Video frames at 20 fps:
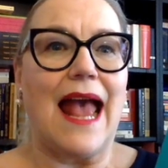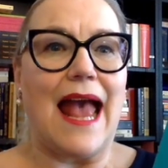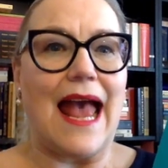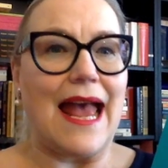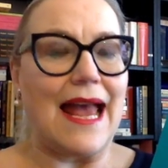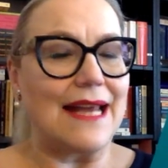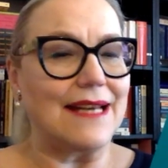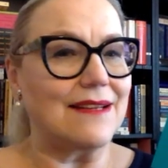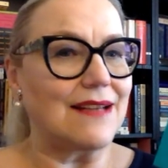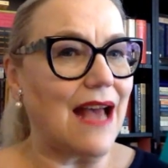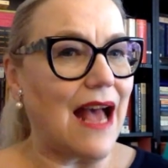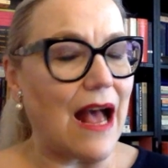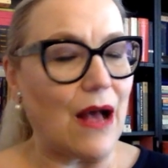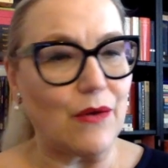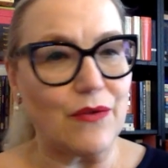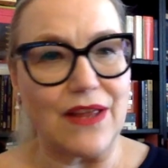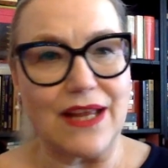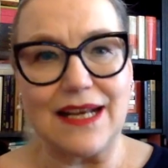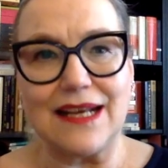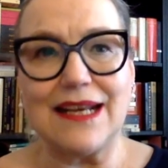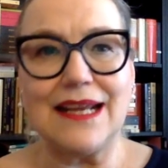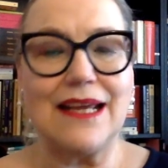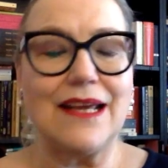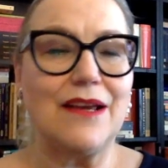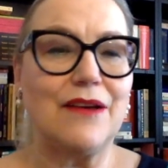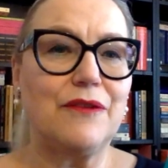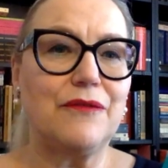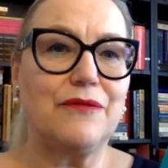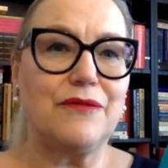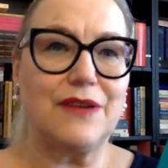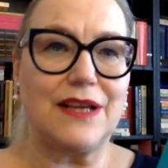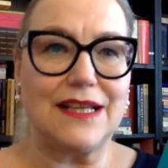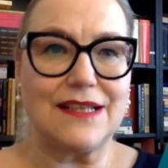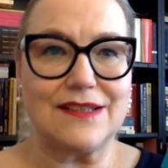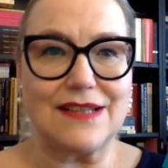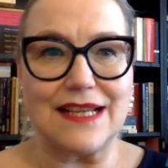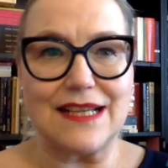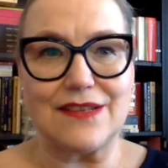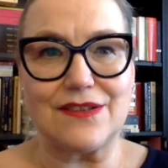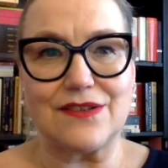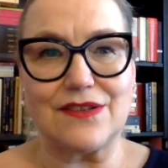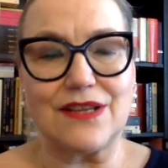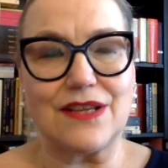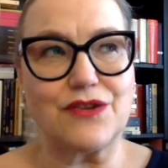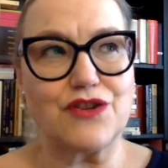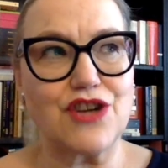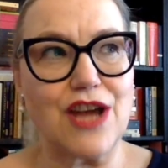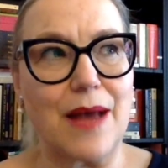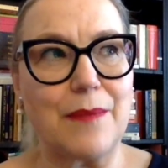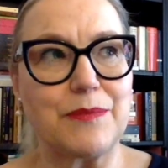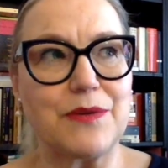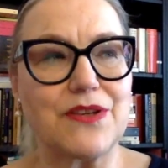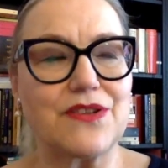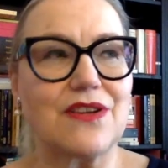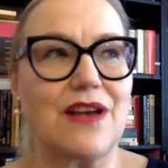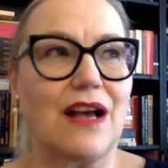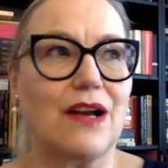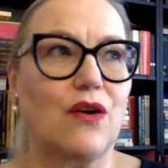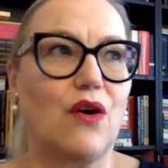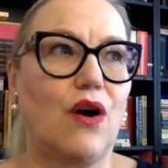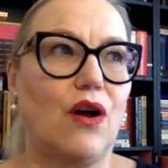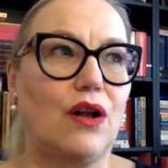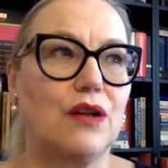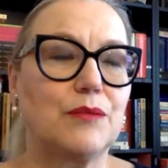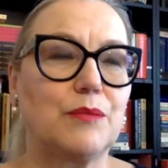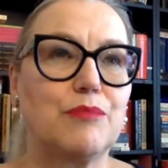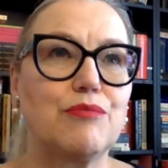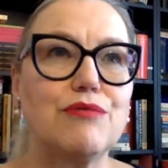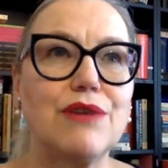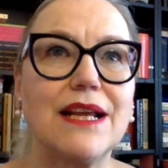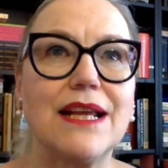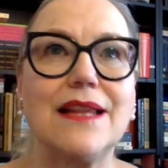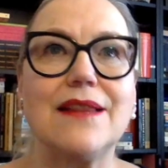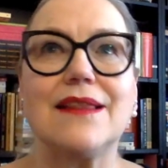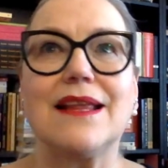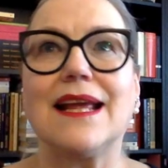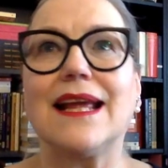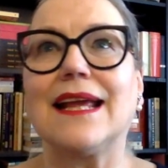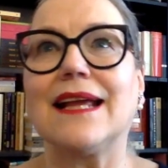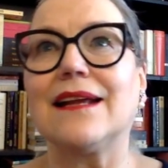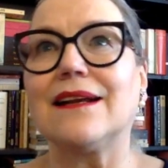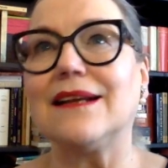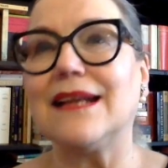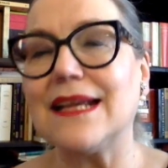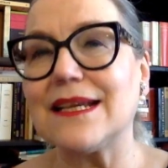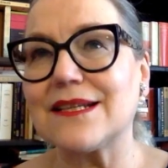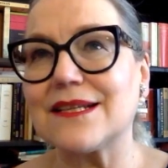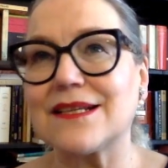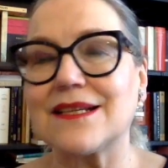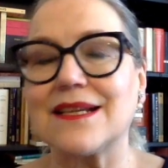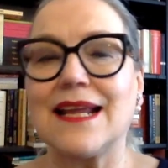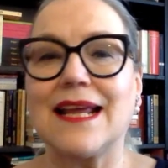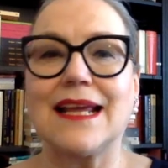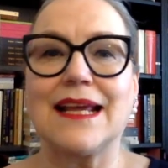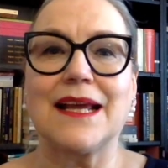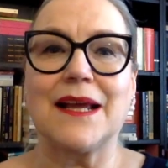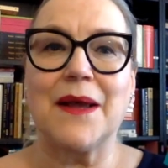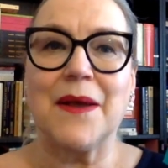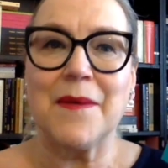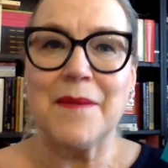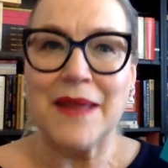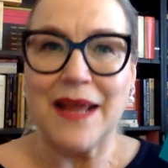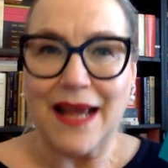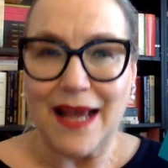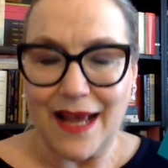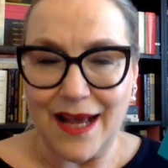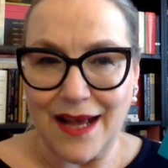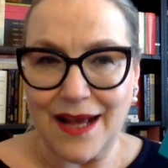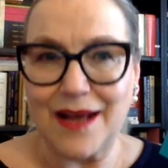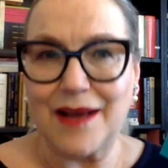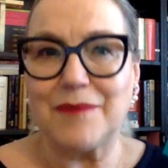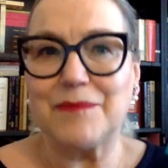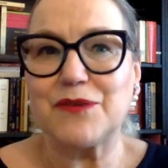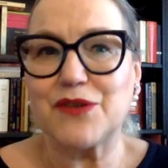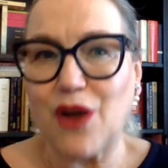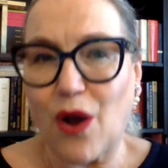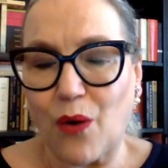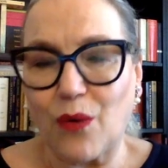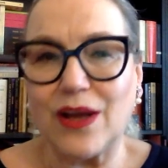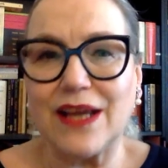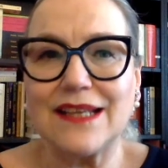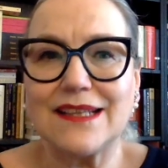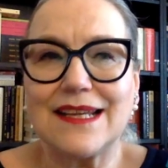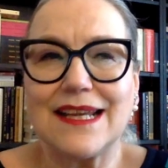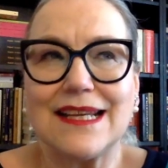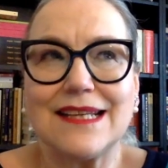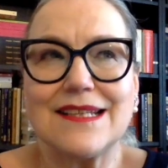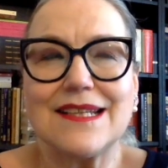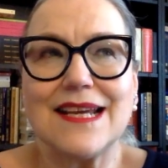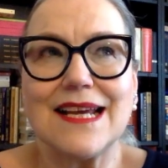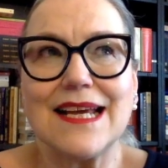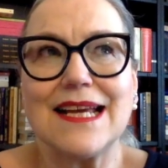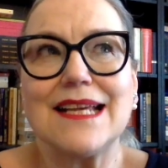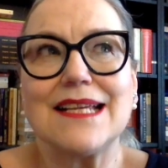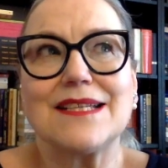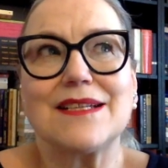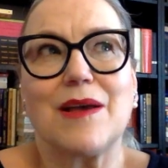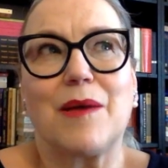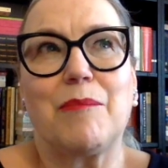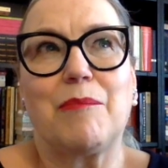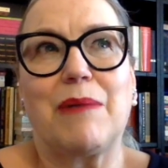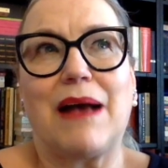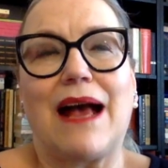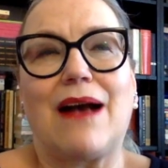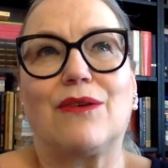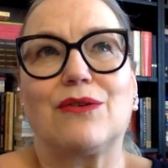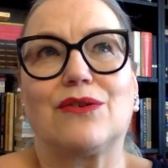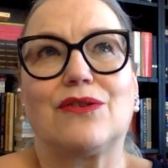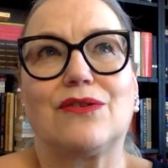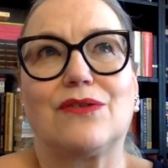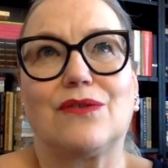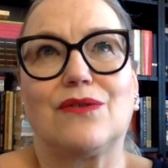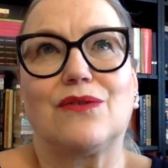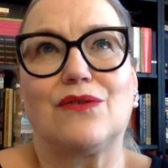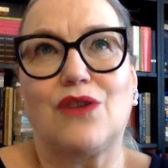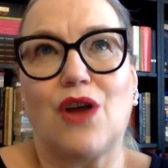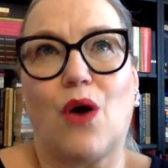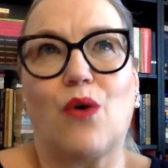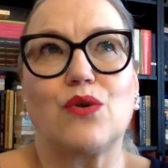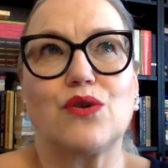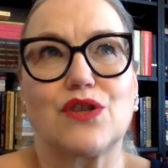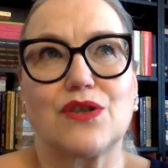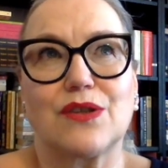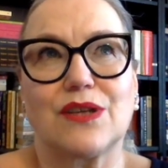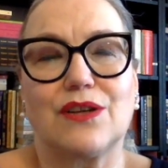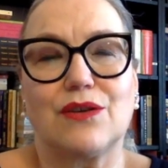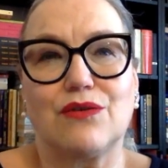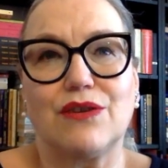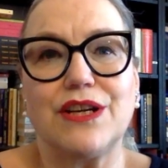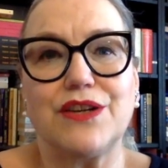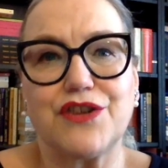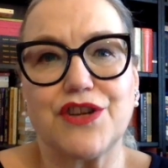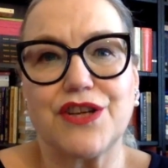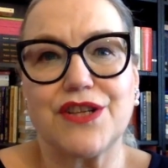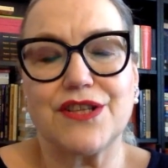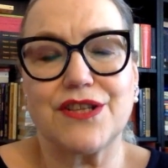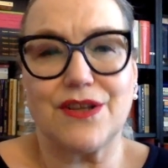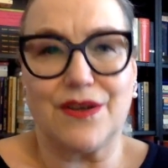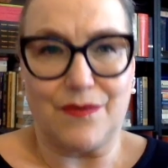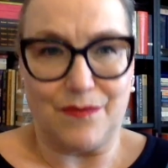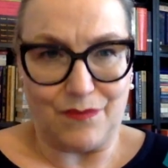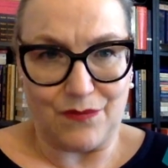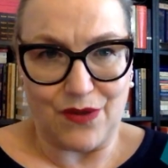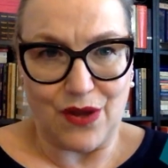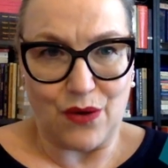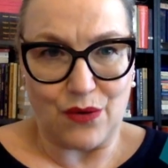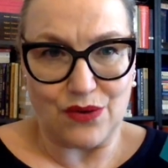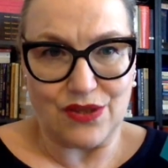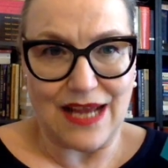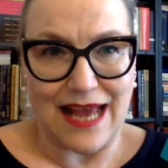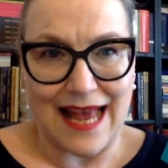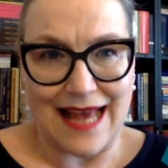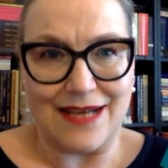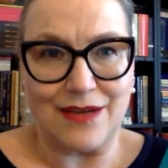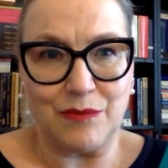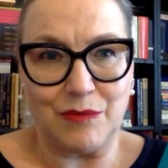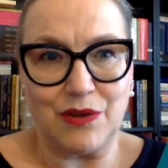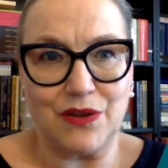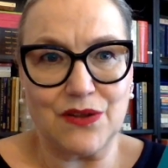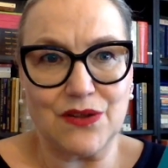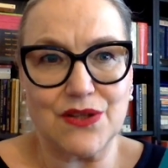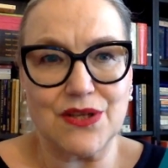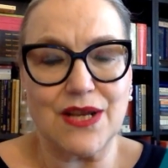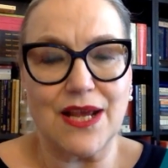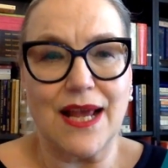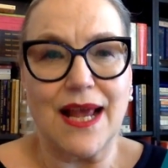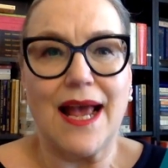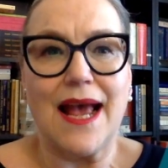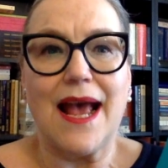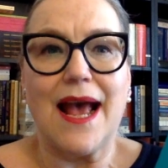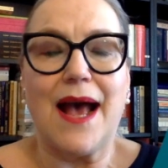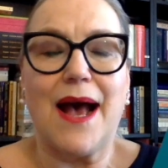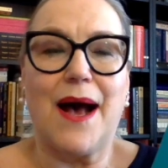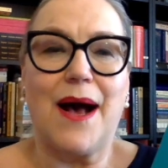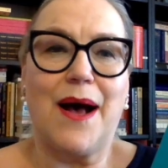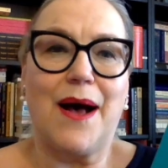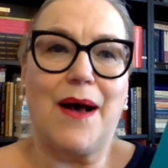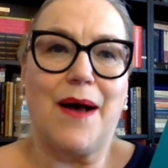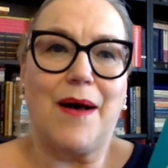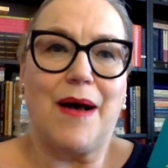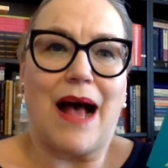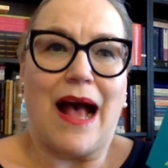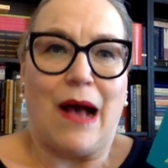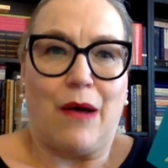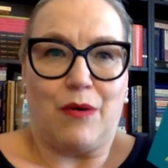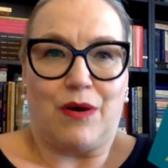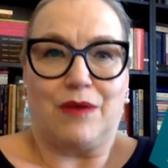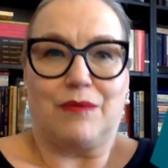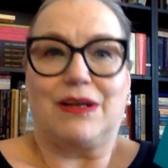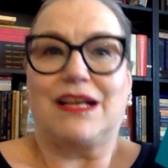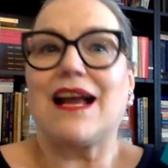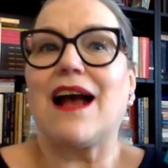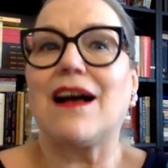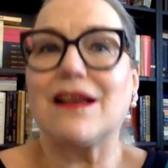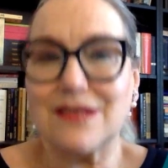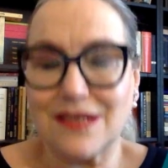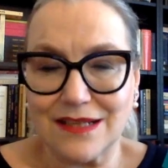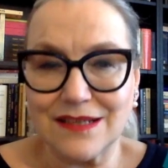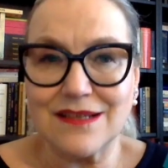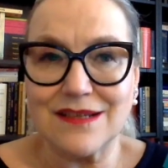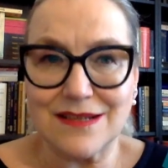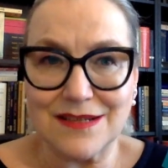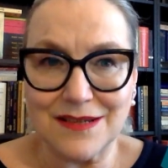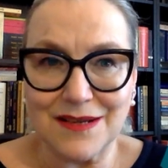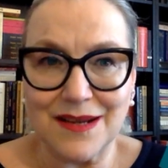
and how they live. It's it's the chapters are called breathing, listening. Um, so it, it is about those creatures, those animals, uh, our cousins,